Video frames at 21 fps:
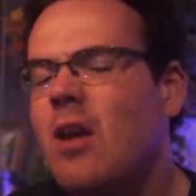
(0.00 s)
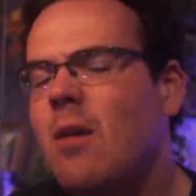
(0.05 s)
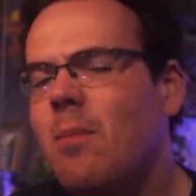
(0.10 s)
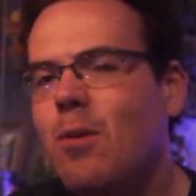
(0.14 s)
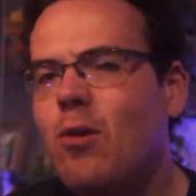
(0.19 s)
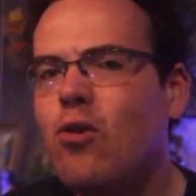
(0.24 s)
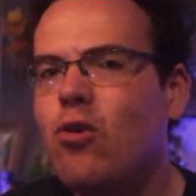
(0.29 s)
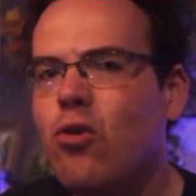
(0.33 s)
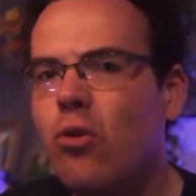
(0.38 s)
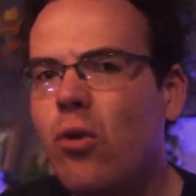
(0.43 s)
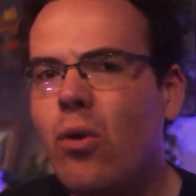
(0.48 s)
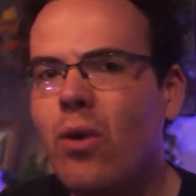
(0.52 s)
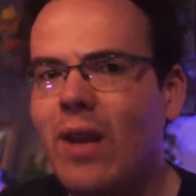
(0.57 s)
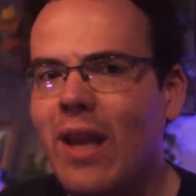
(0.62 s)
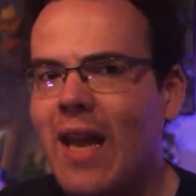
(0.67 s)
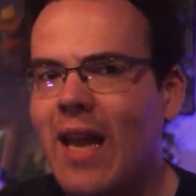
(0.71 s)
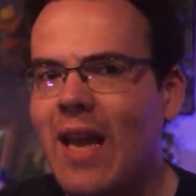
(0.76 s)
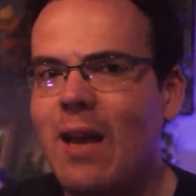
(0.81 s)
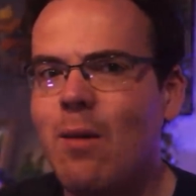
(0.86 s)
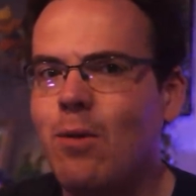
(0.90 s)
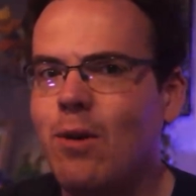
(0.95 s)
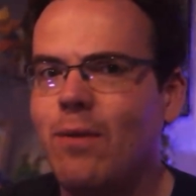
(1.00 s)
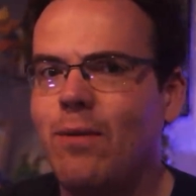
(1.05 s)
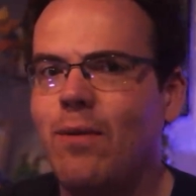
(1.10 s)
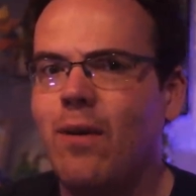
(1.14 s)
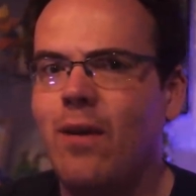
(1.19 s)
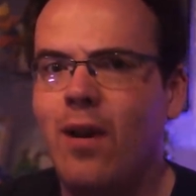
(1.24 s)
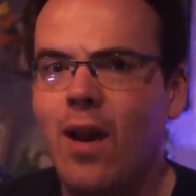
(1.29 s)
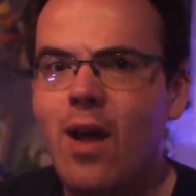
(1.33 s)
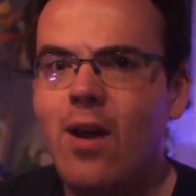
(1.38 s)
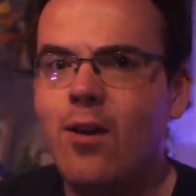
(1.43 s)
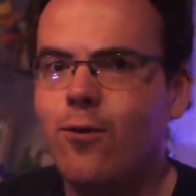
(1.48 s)
But surely he would have
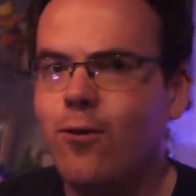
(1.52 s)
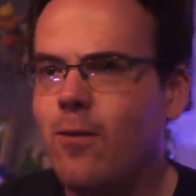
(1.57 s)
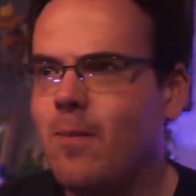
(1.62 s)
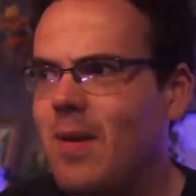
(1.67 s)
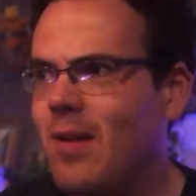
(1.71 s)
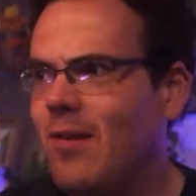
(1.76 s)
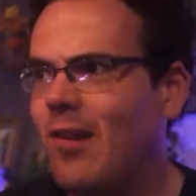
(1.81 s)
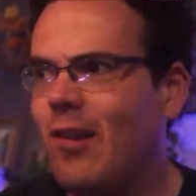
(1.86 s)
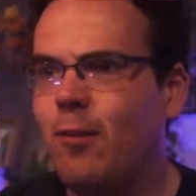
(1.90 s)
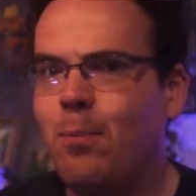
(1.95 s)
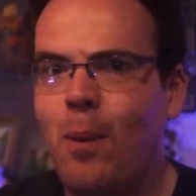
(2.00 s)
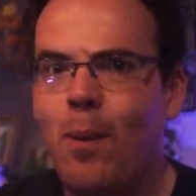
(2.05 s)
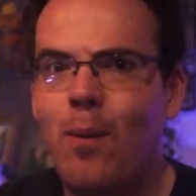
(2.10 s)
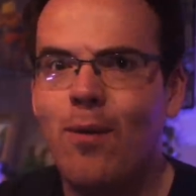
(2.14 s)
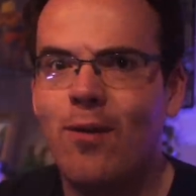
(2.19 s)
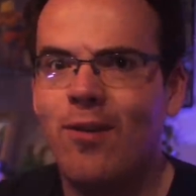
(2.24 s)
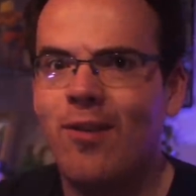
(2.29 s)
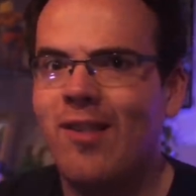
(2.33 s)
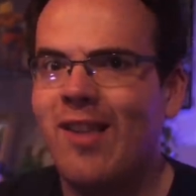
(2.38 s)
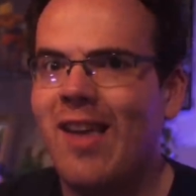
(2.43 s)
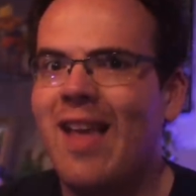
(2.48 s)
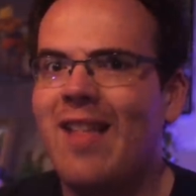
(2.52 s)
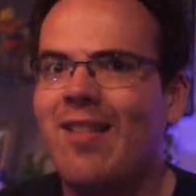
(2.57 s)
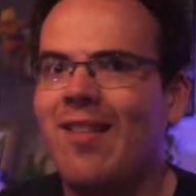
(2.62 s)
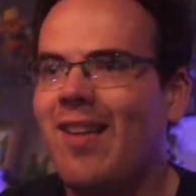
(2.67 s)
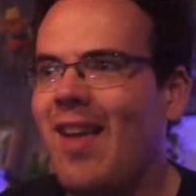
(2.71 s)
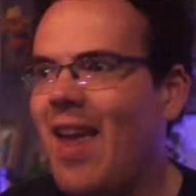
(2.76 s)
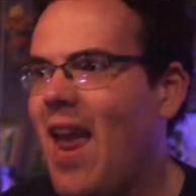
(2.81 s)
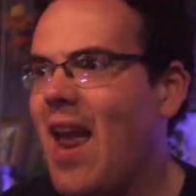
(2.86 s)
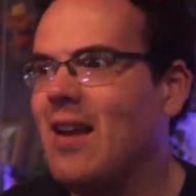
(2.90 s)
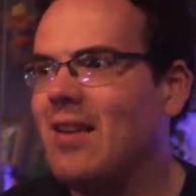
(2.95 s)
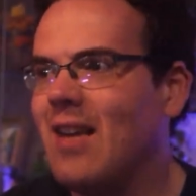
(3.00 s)
learnt his experiences against
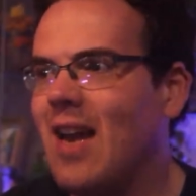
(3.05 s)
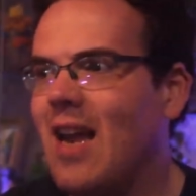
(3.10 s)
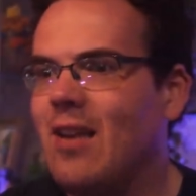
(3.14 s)
Hit